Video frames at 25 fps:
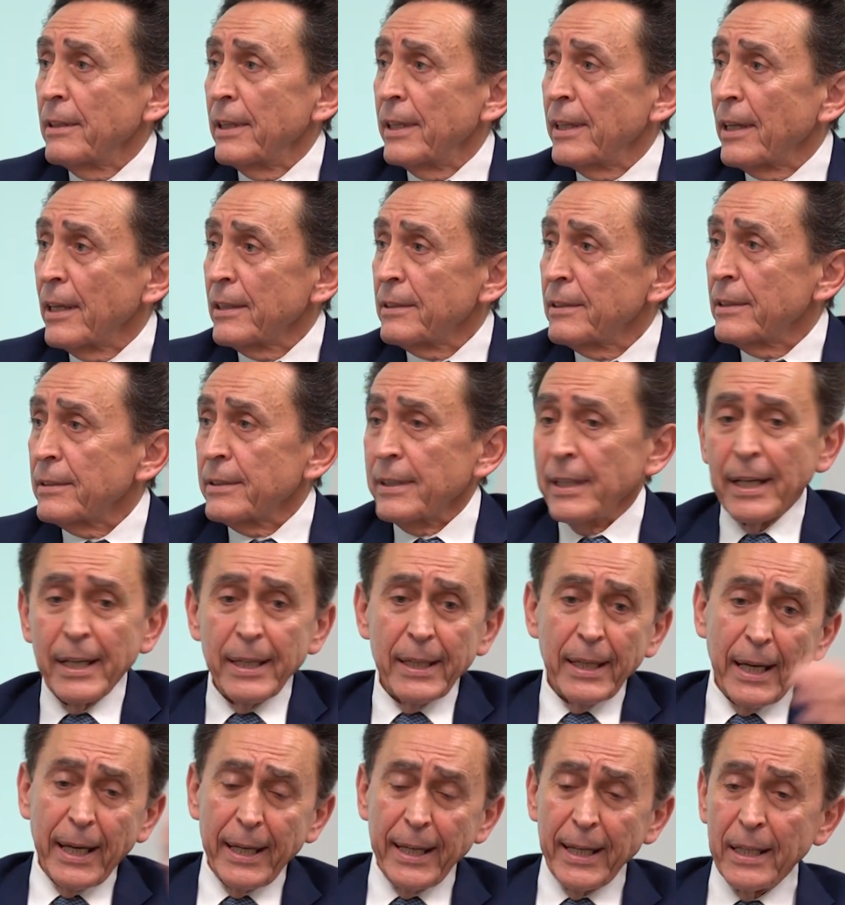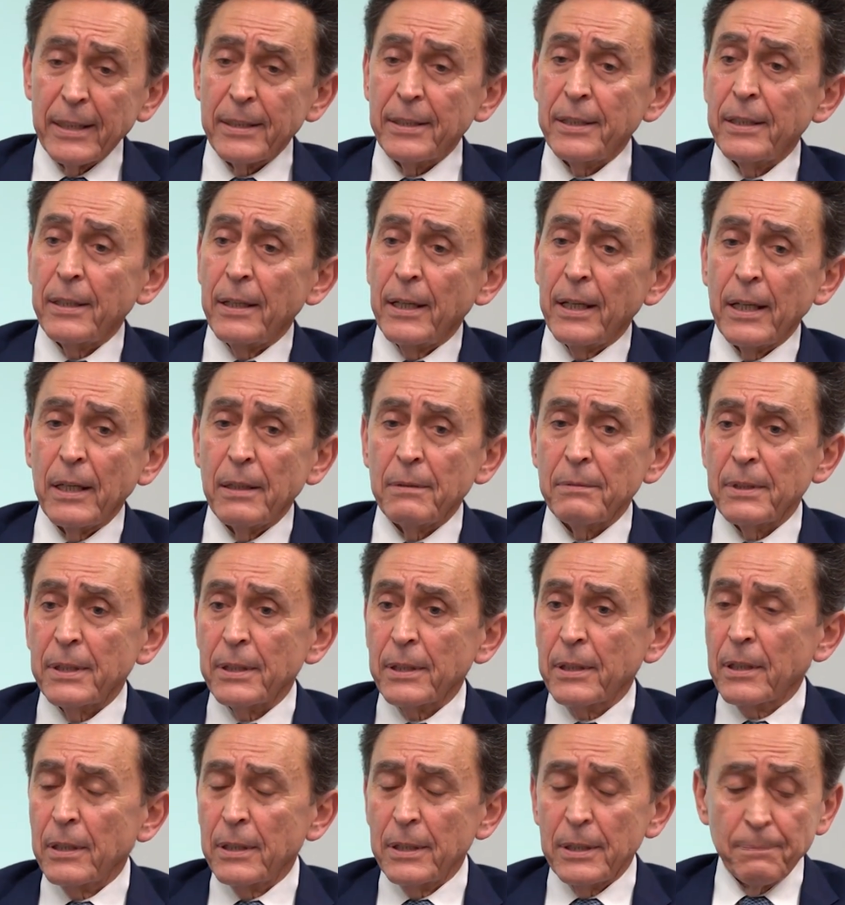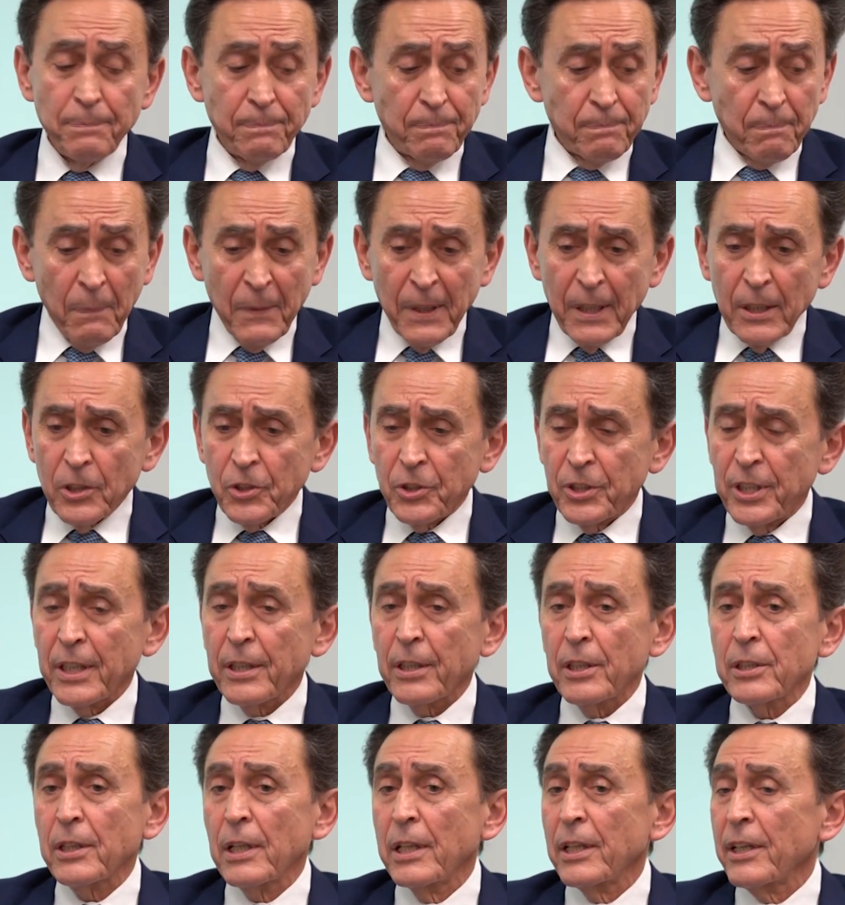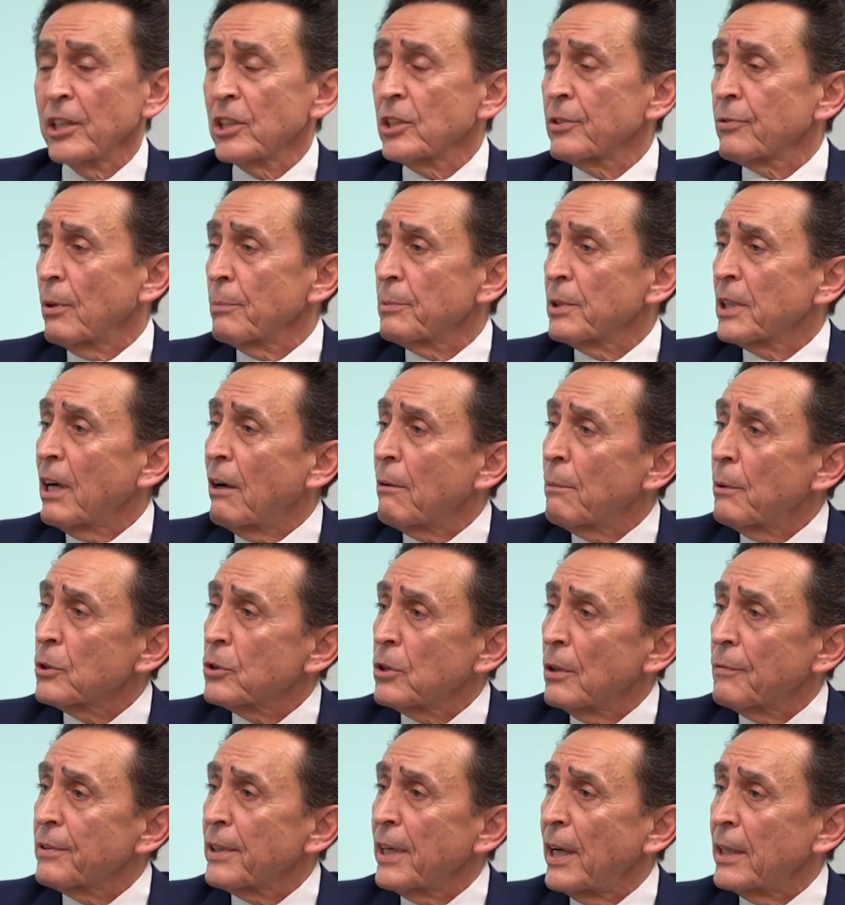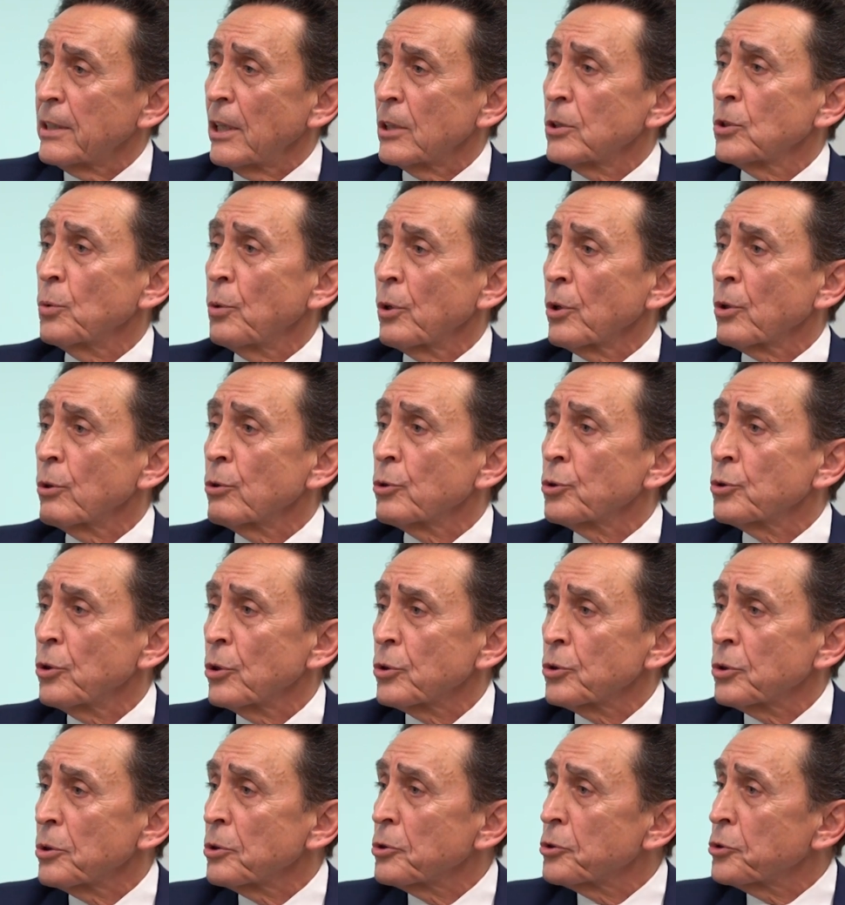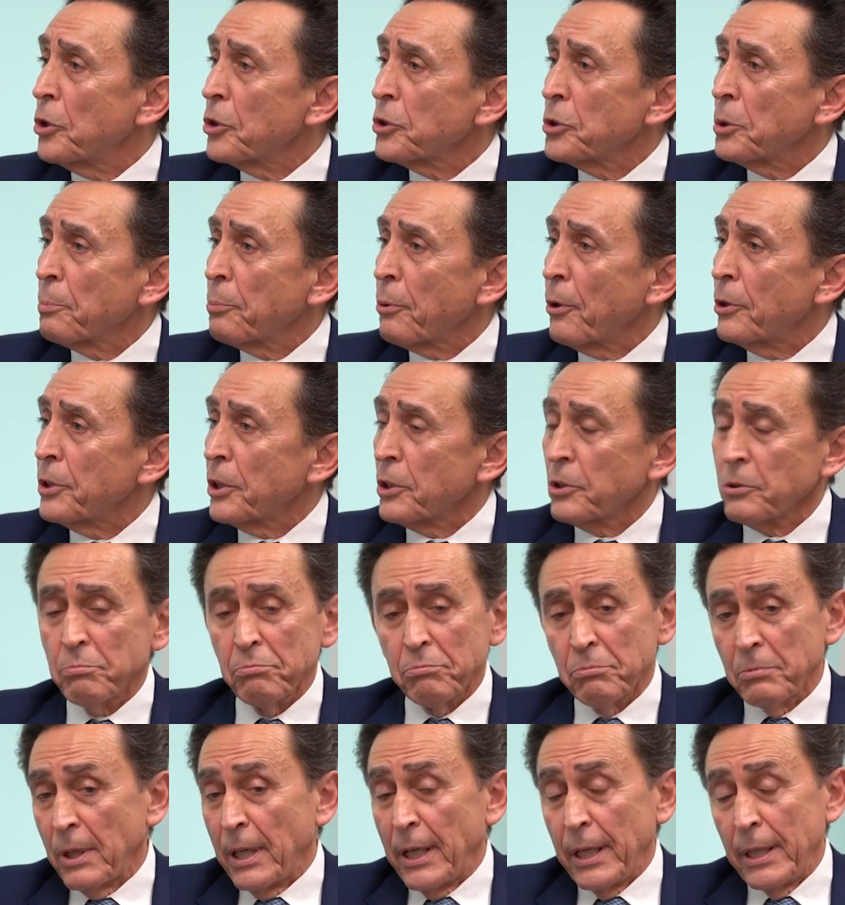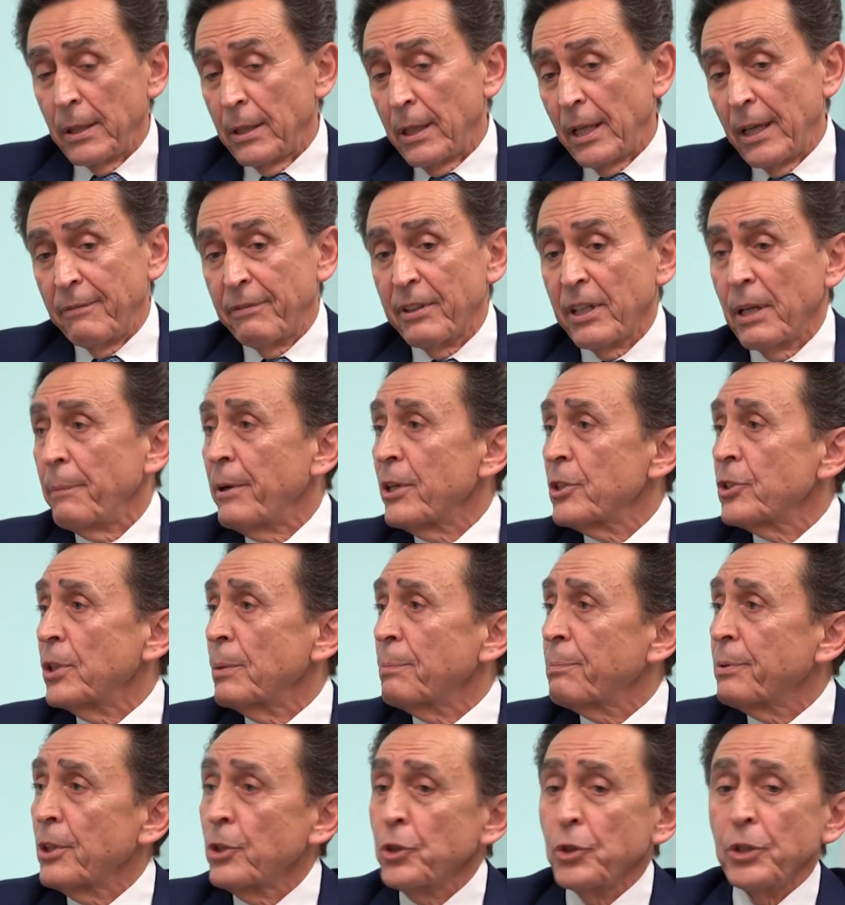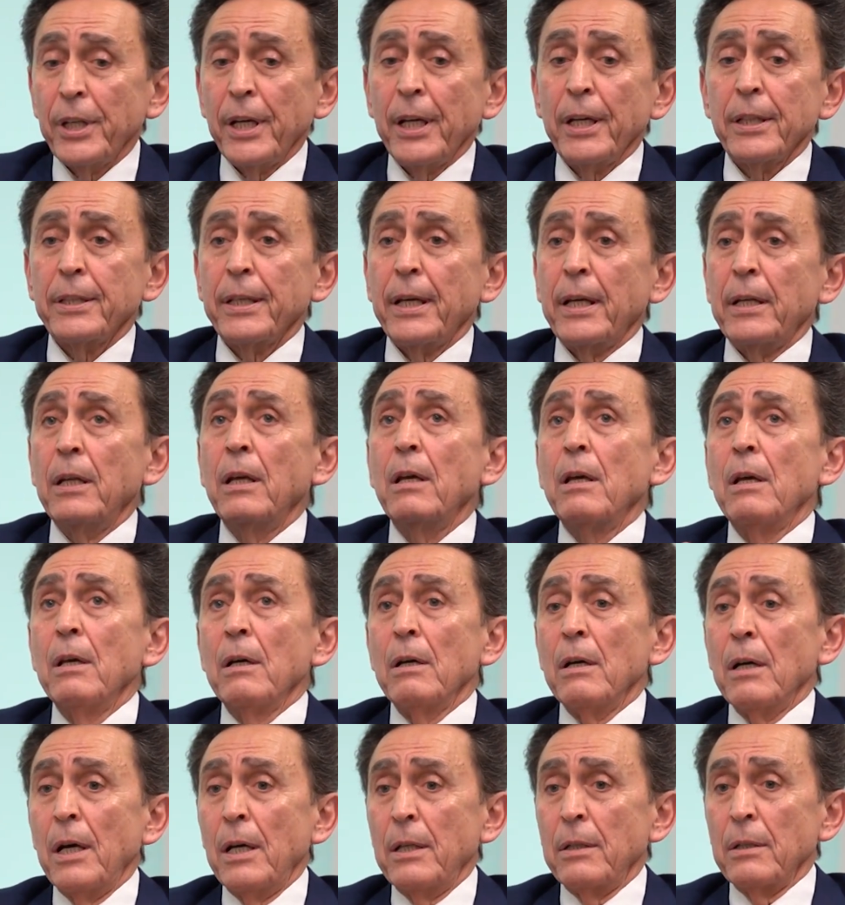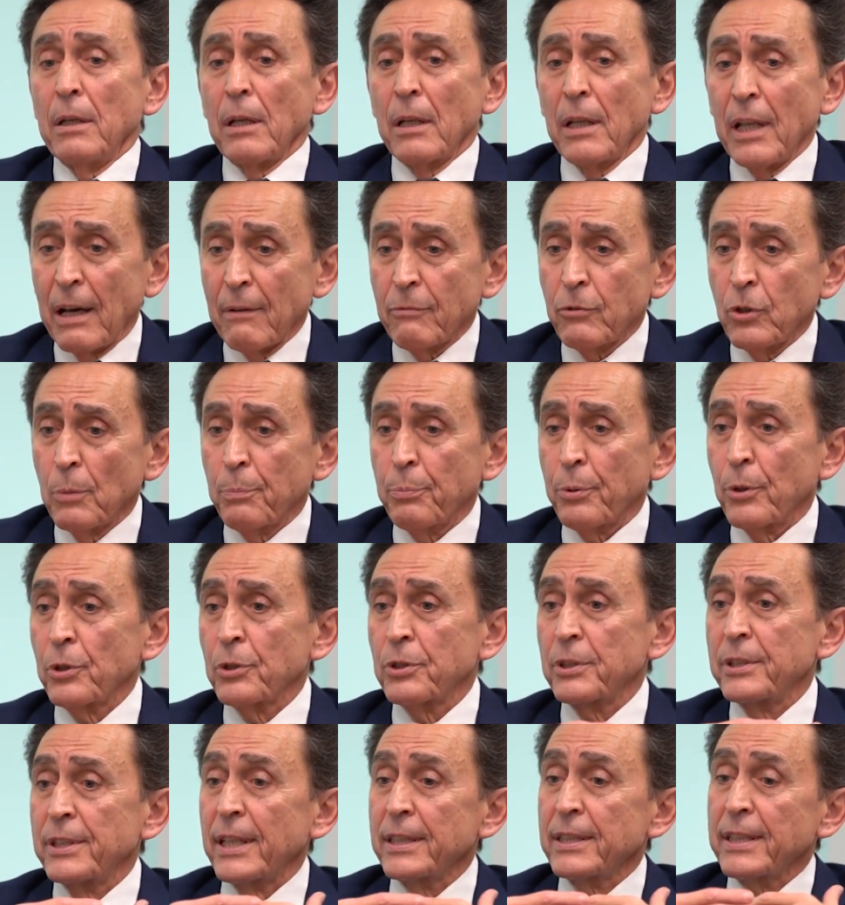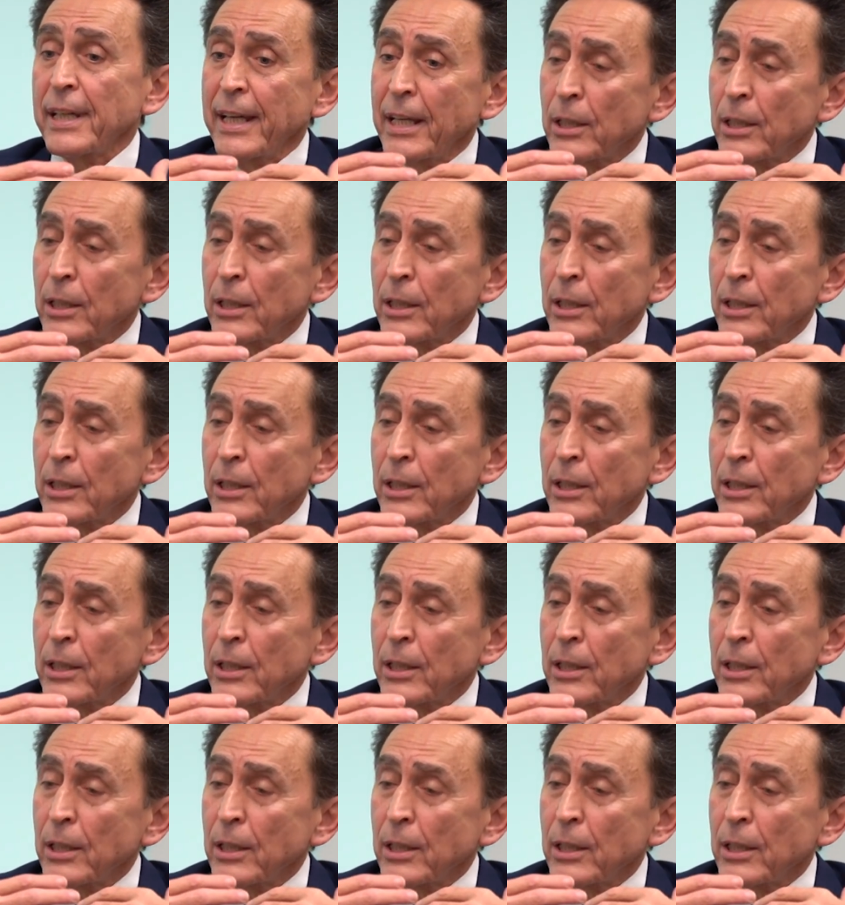I had the secret clearance from the government of Canada to work on certain projects. I very much appreciate and love that I